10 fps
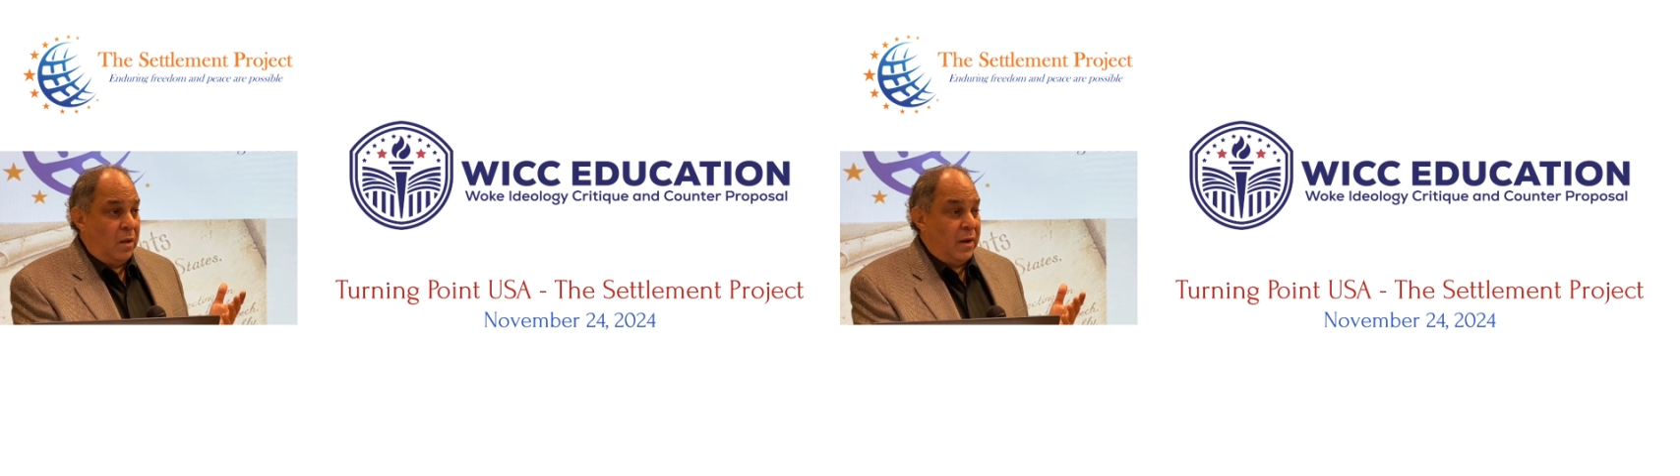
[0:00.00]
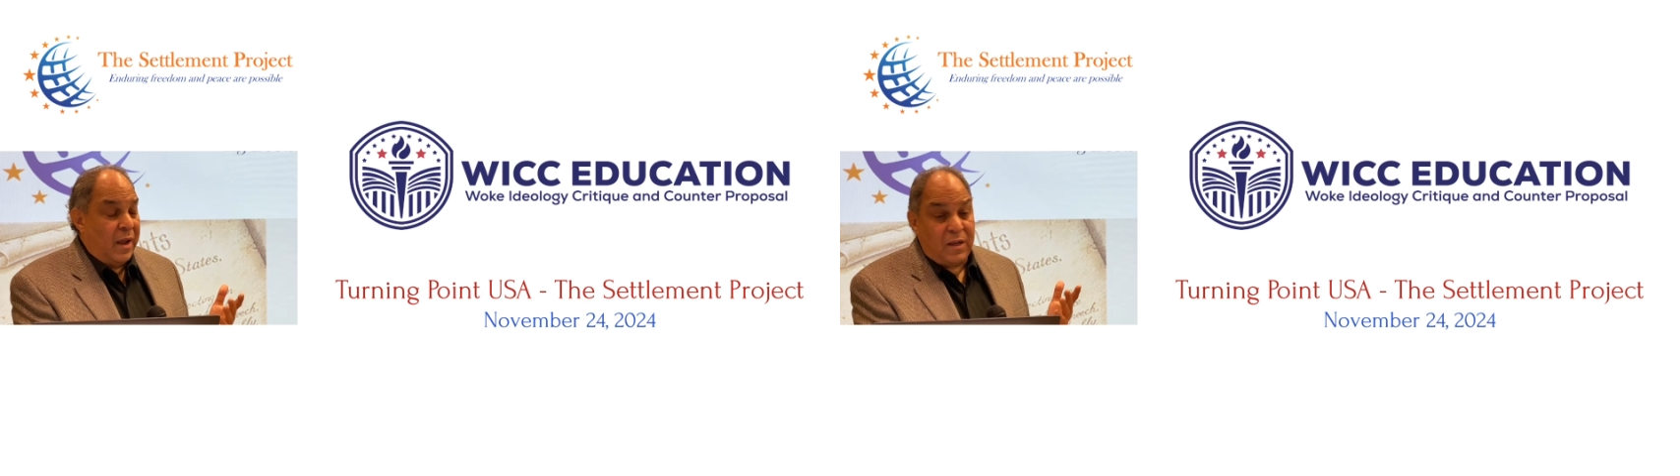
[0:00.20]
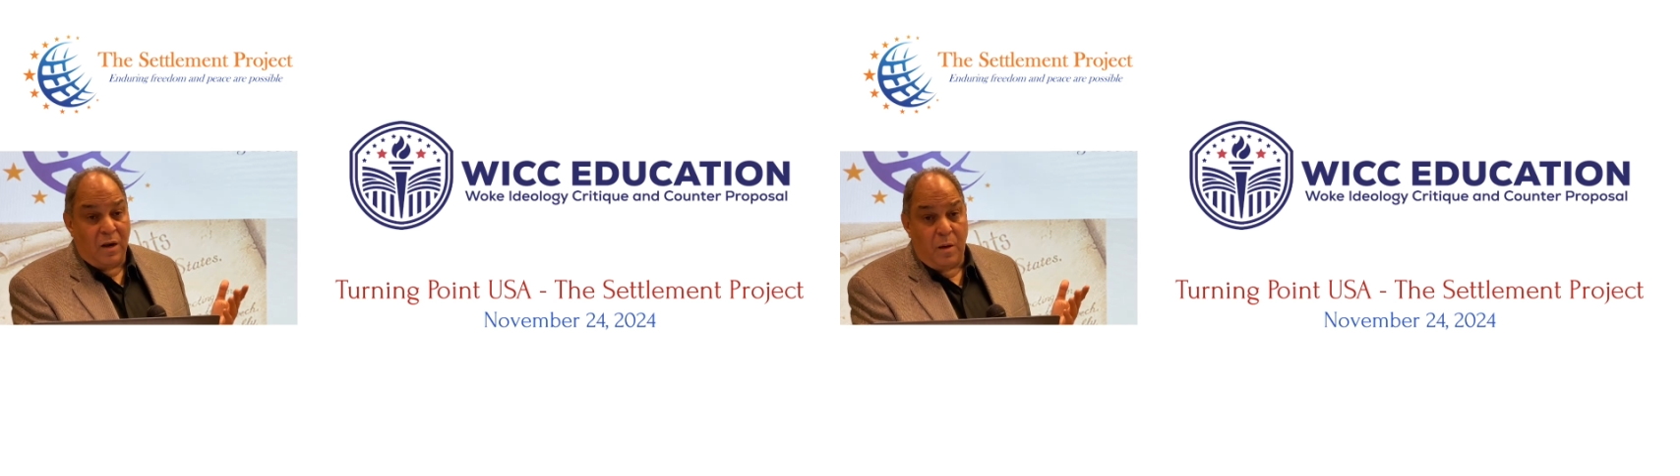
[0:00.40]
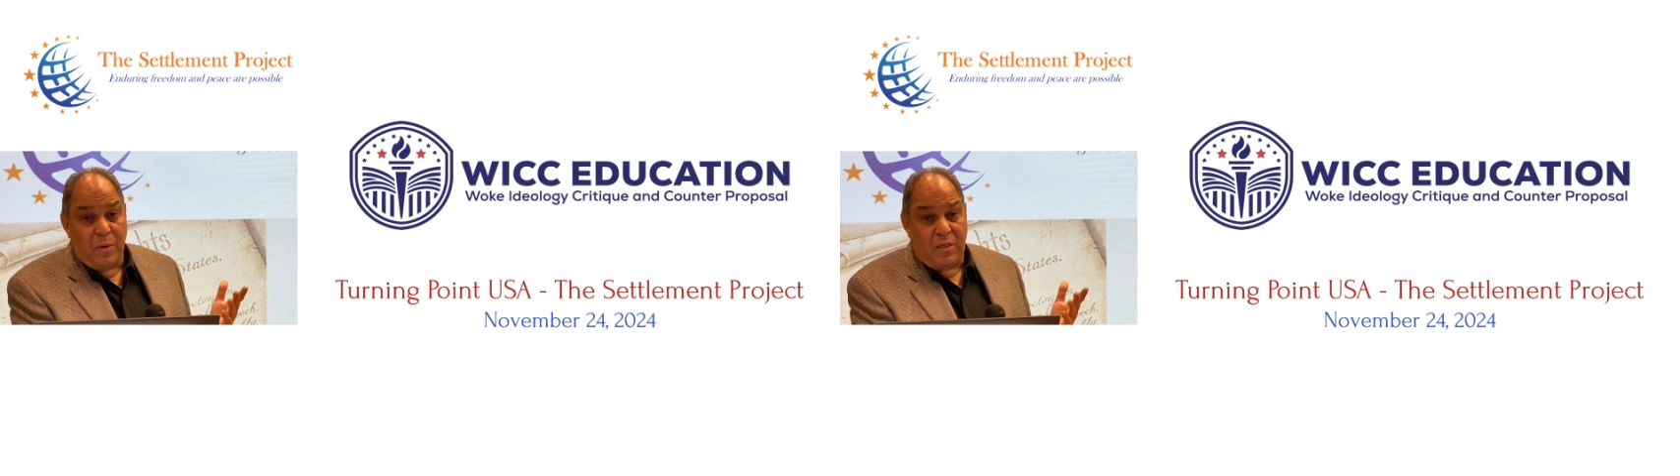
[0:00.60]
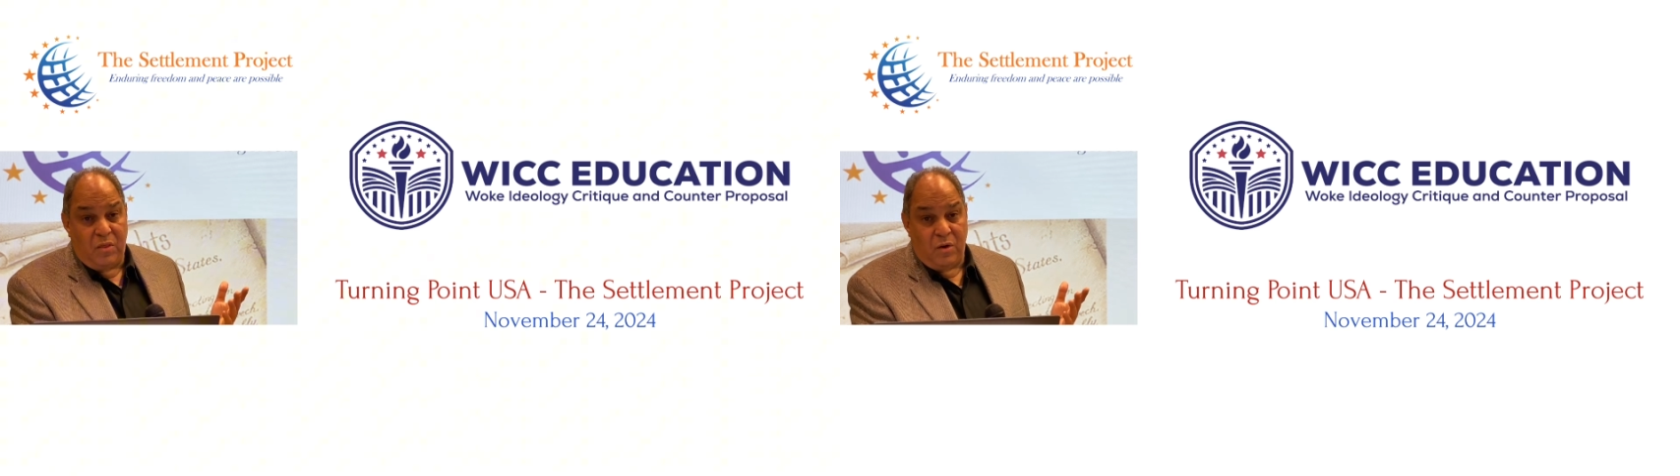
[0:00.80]

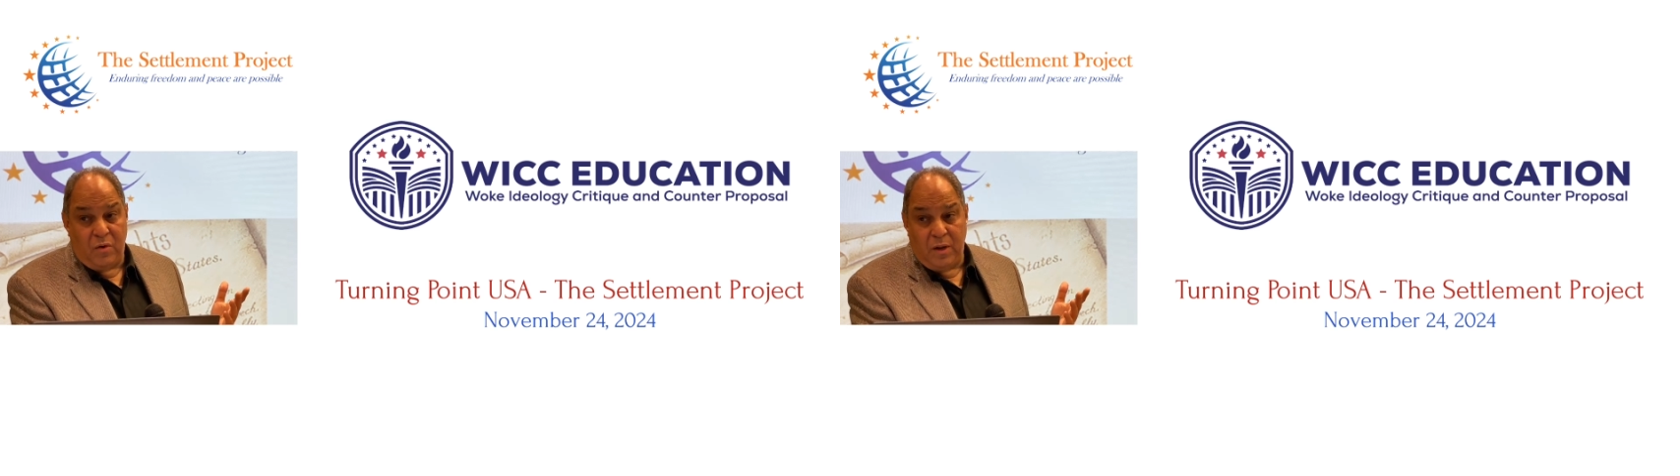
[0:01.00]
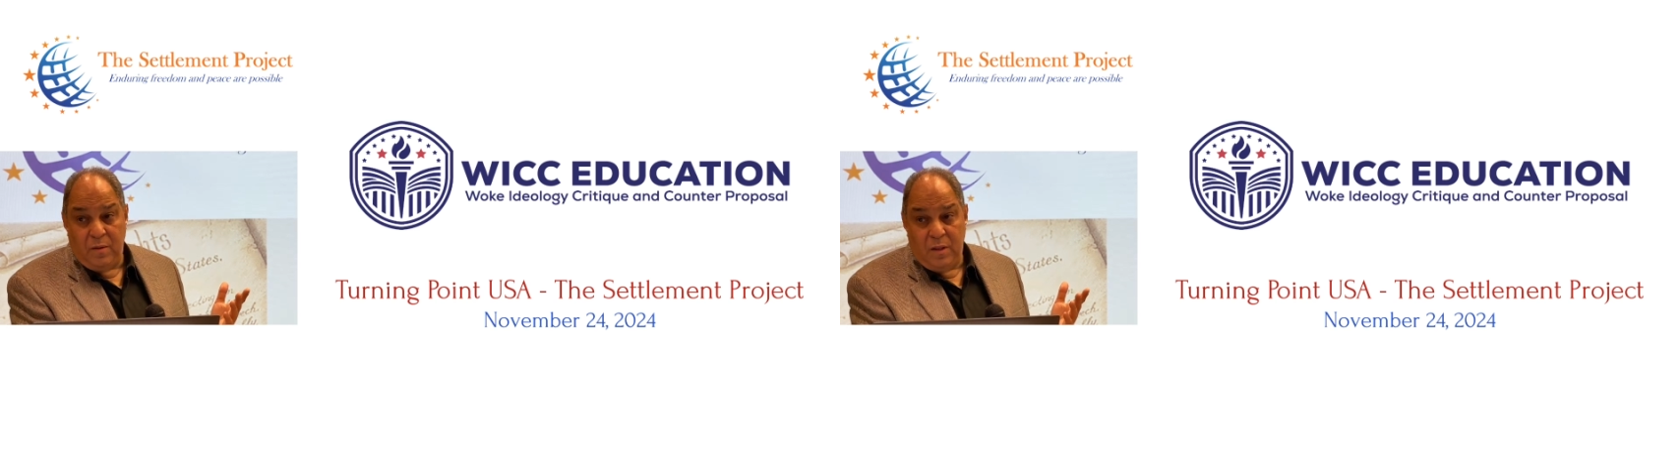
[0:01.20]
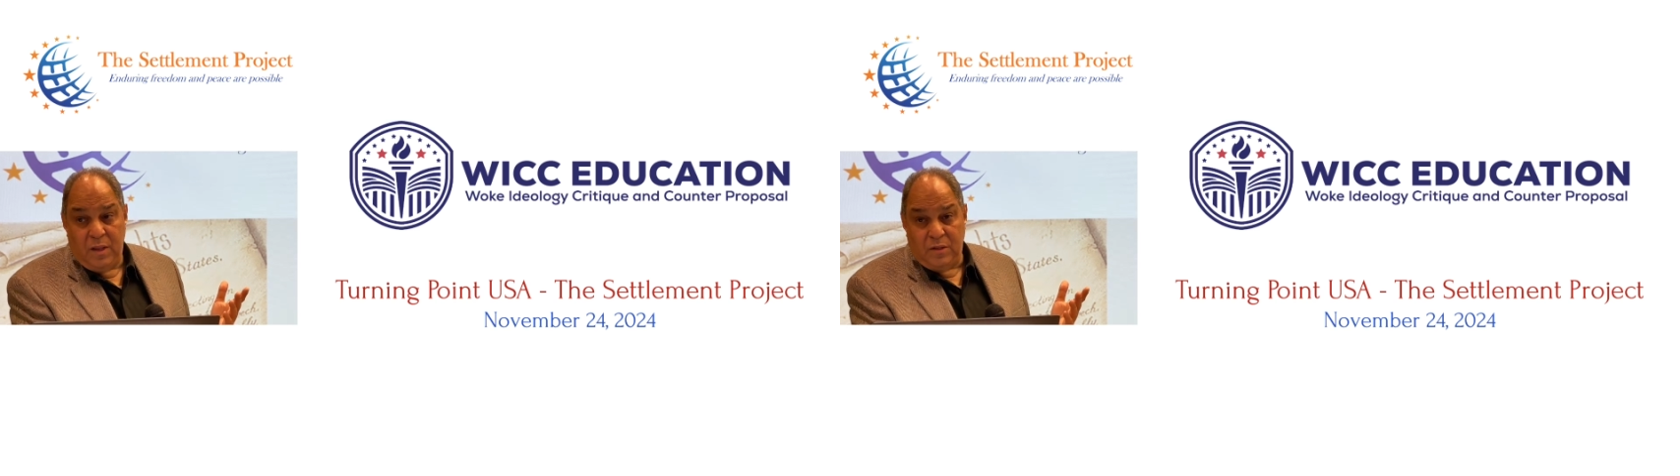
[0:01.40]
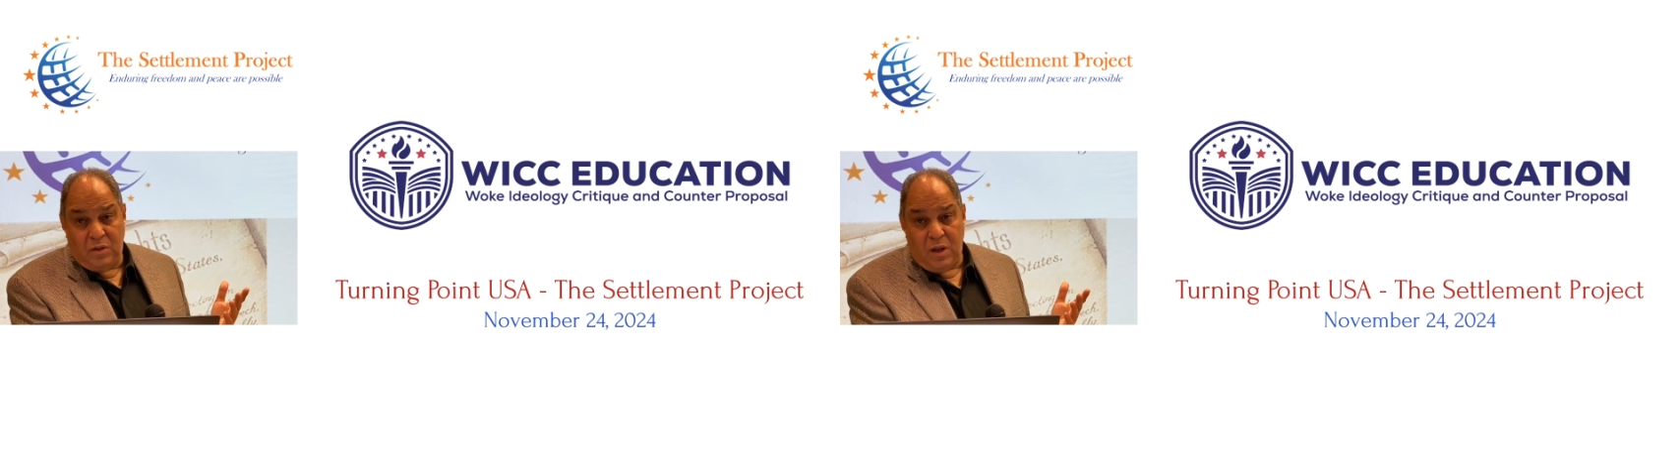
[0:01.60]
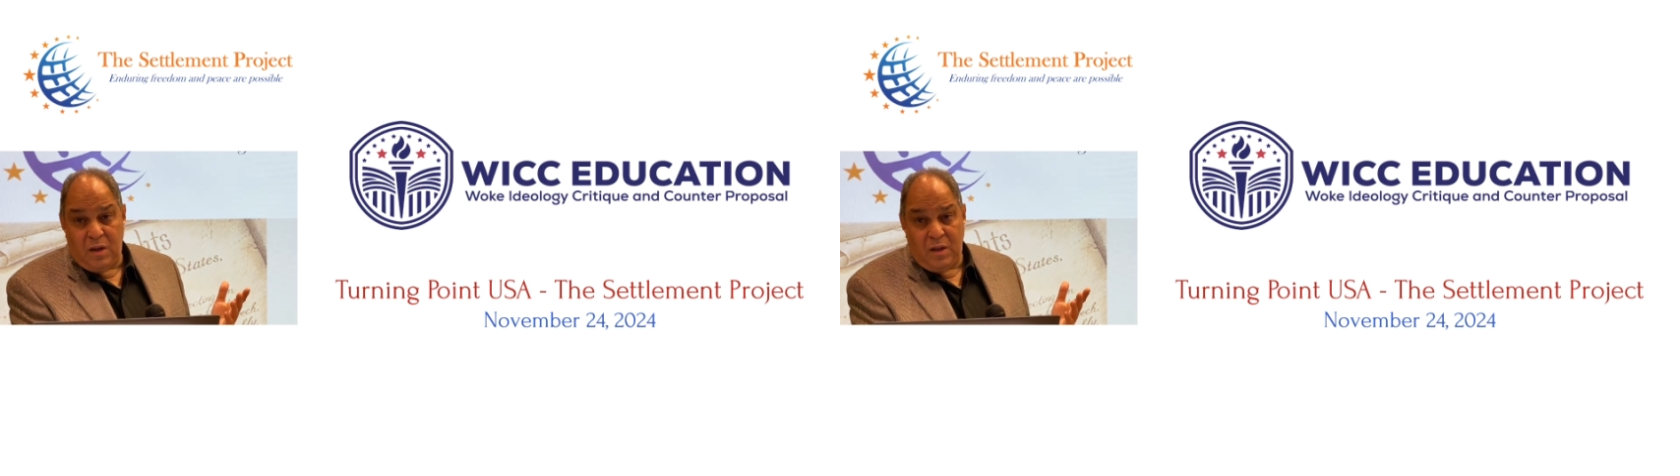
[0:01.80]
economic theory. It's
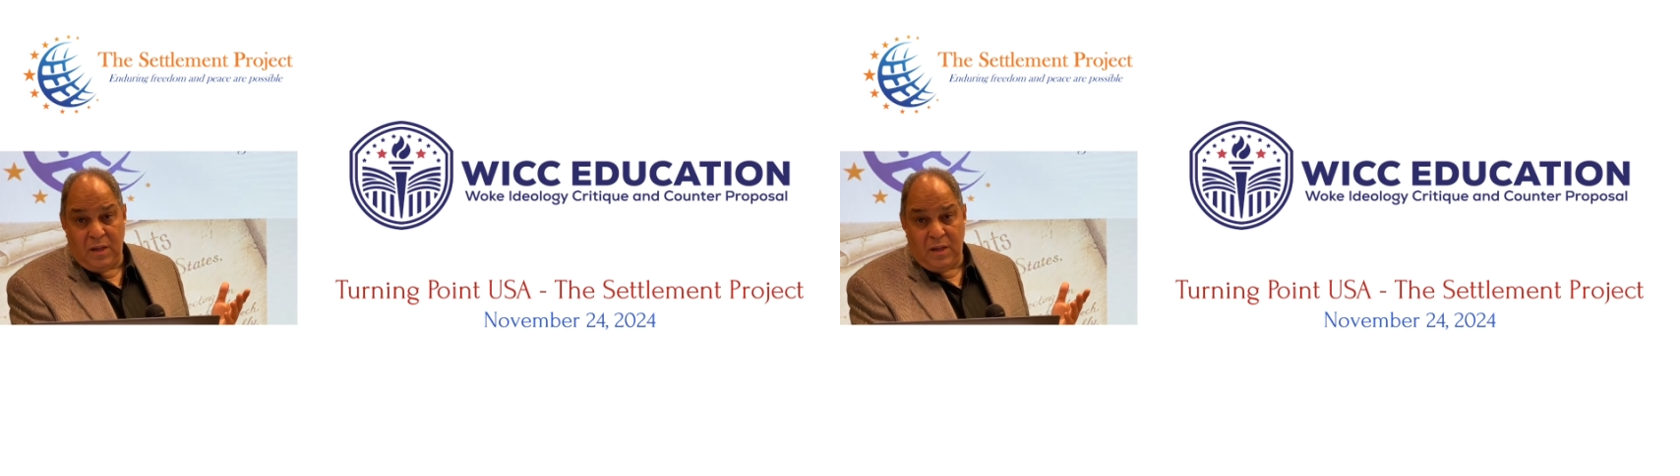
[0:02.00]
not